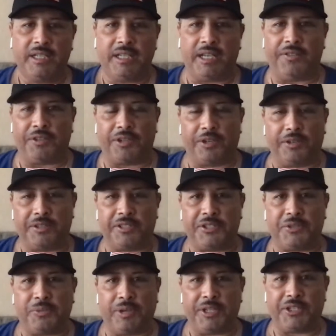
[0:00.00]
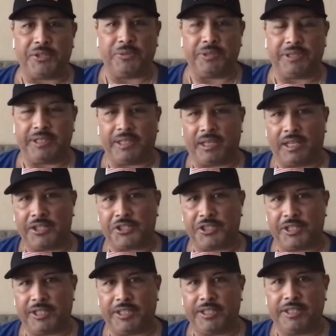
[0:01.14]
the current situation with the
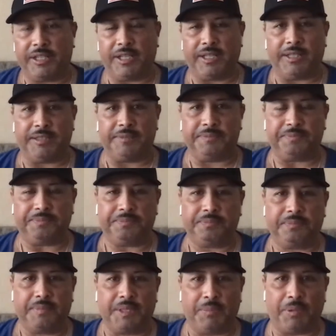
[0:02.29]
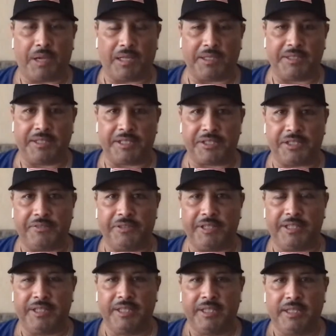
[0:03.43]
election and the politics of
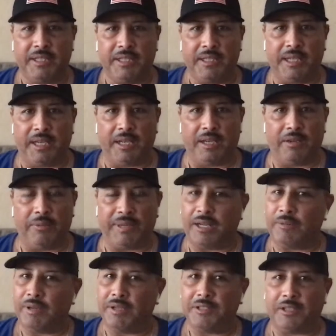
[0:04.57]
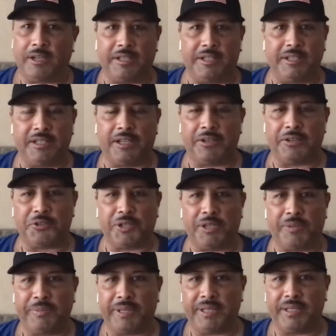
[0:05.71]
it. And we got around talking to Donald
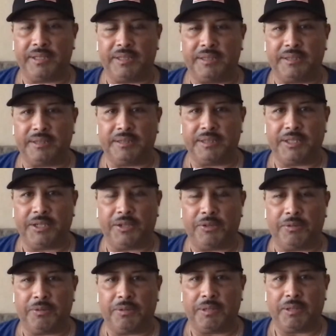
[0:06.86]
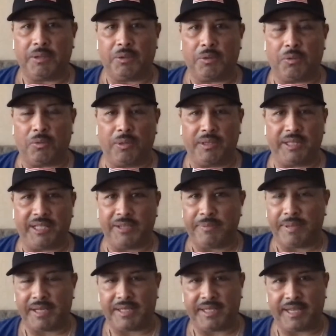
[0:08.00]
Trump and what the
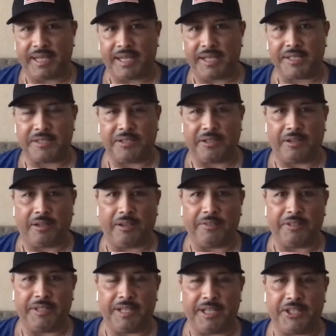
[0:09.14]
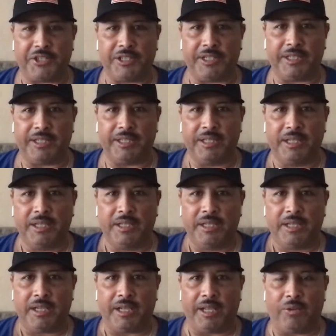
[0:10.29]
impact he has on the nation
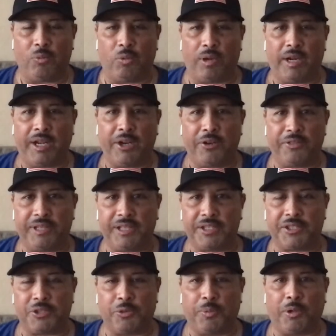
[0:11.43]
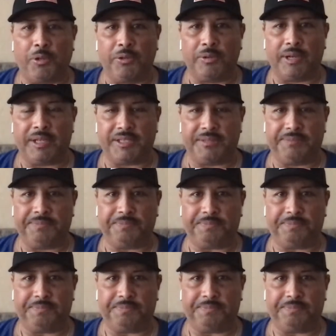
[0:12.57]
and why are things so polarizing.